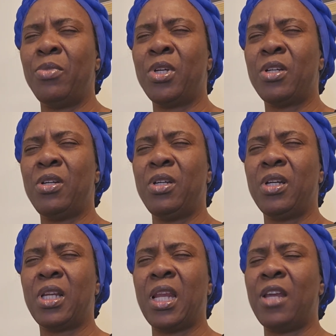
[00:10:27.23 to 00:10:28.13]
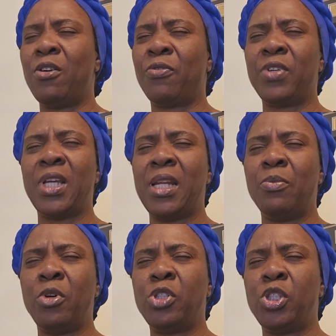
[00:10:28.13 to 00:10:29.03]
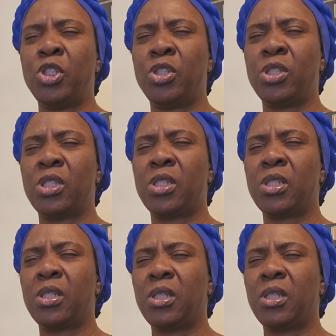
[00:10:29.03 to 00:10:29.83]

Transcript: be cleared off in the name of Jesus.